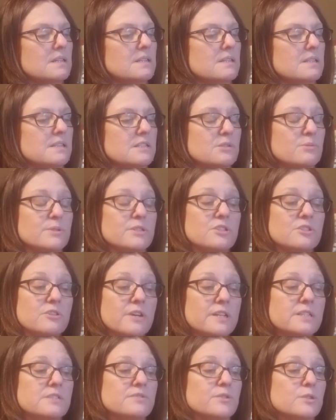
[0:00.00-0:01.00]
This was
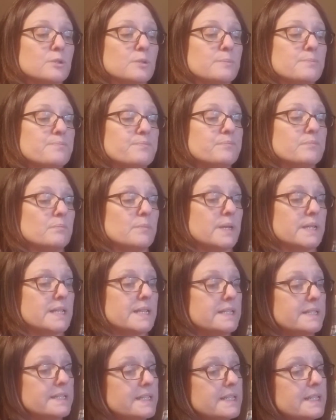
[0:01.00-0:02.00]
stressful, but
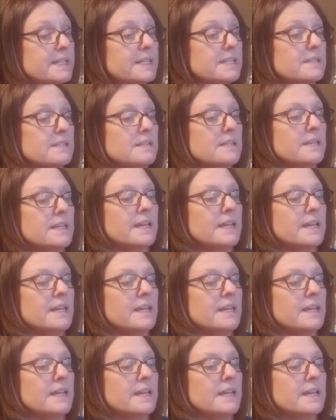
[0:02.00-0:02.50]
he did it.